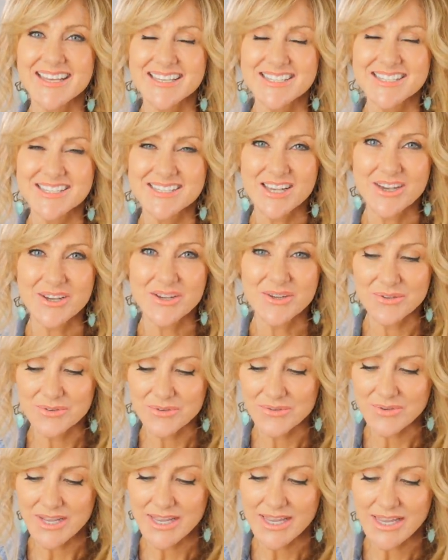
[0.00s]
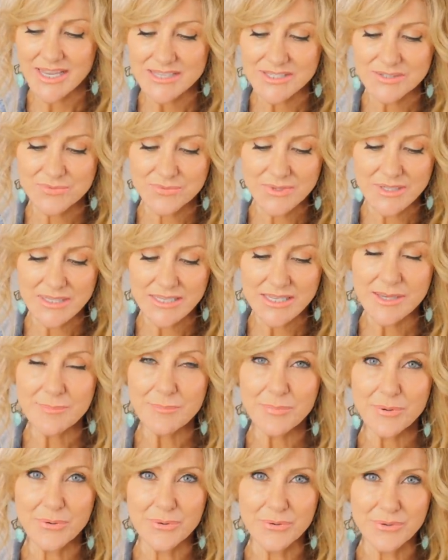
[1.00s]
So it's really
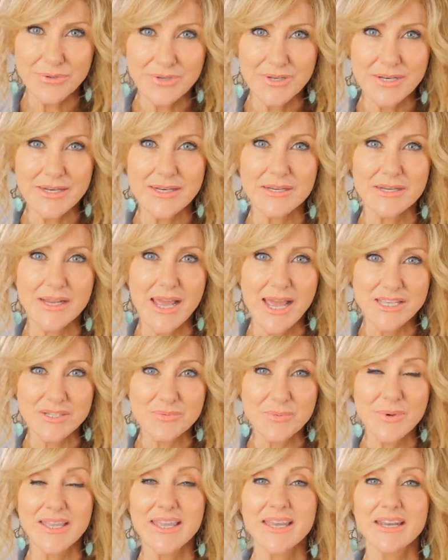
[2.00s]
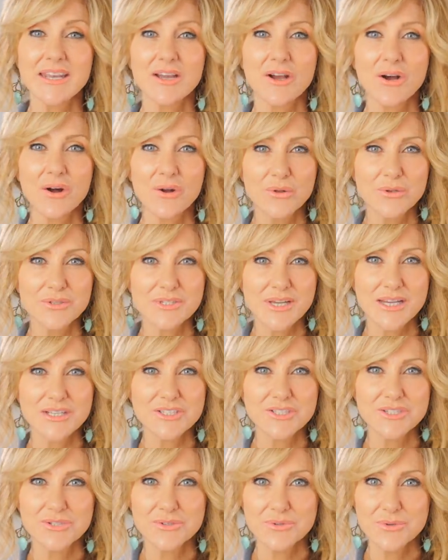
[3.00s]
important as we're getting older
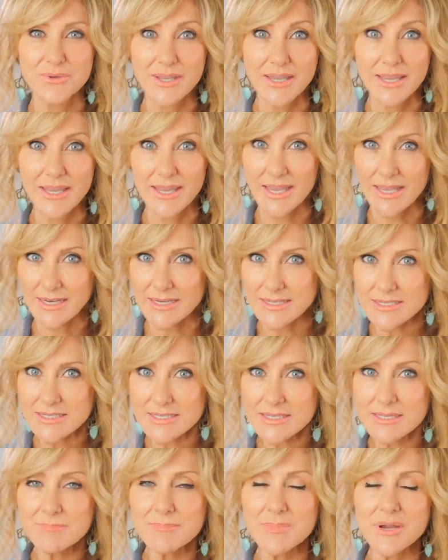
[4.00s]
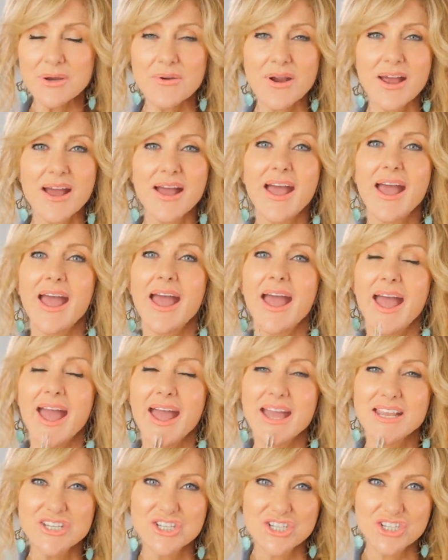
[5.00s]
to get into the mirror
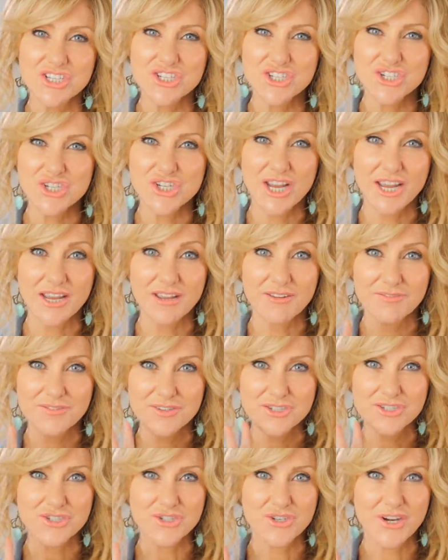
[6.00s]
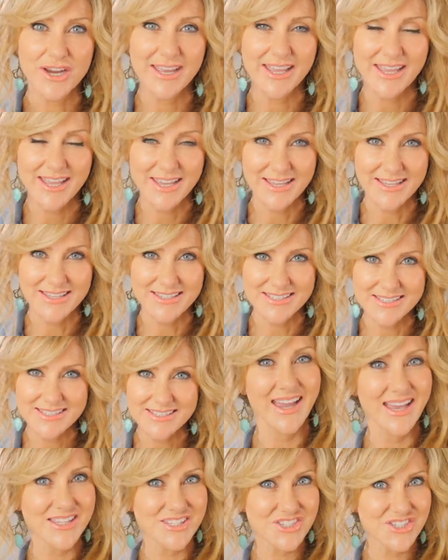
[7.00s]
and just check for stray
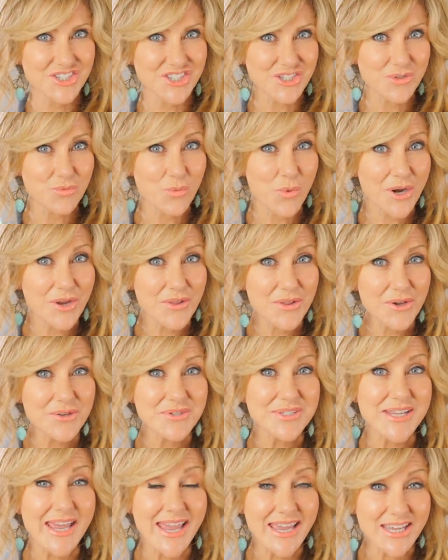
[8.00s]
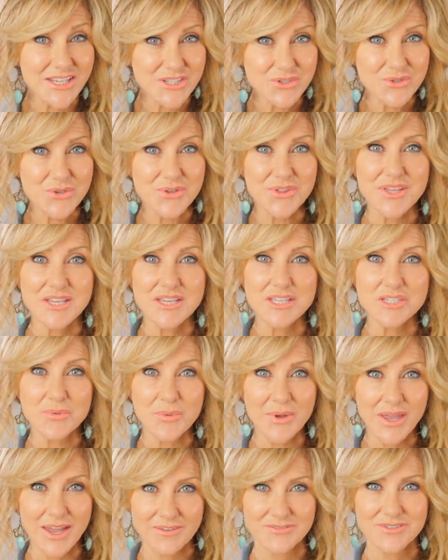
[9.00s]
hairs. It's just one of those extra things
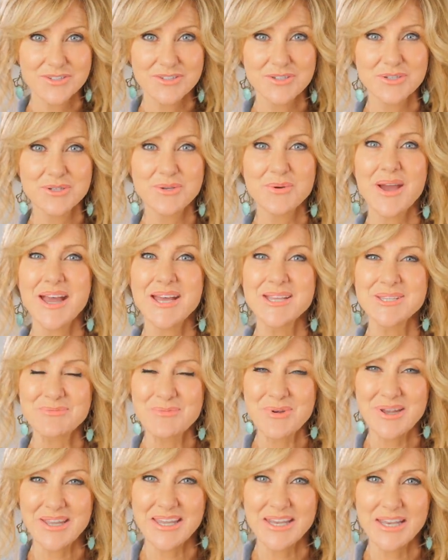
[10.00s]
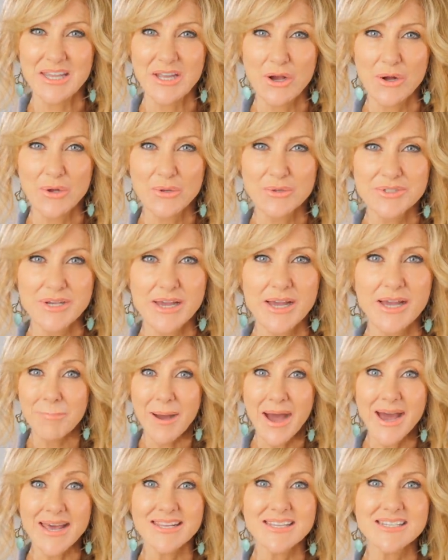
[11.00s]
we have to do as we're getting older,
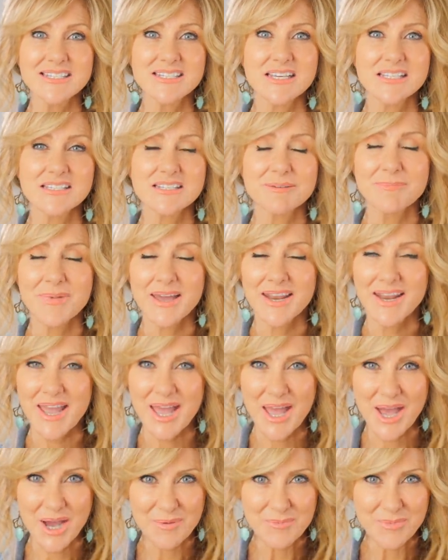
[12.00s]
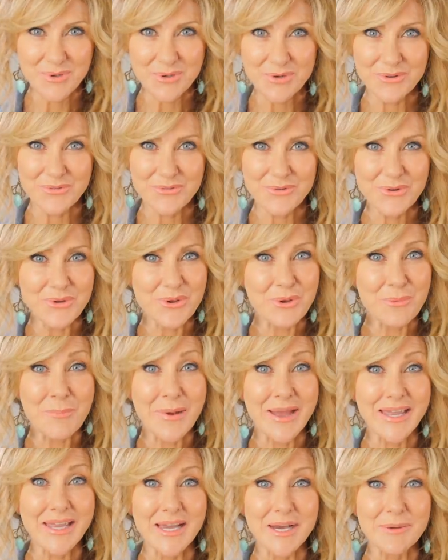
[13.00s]
but it doesn't matter how beautiful your
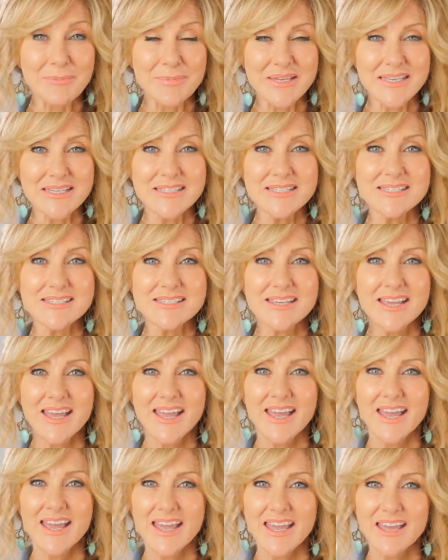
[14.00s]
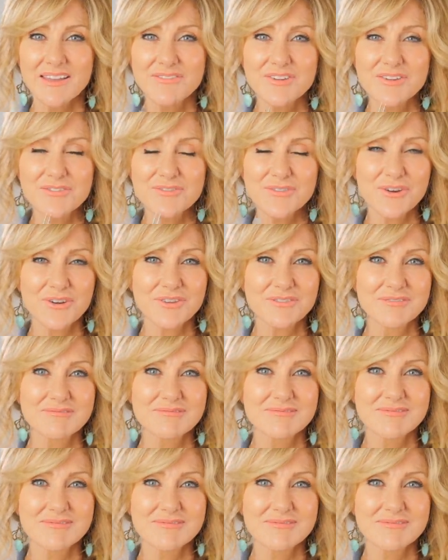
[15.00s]
makeup is. If you've got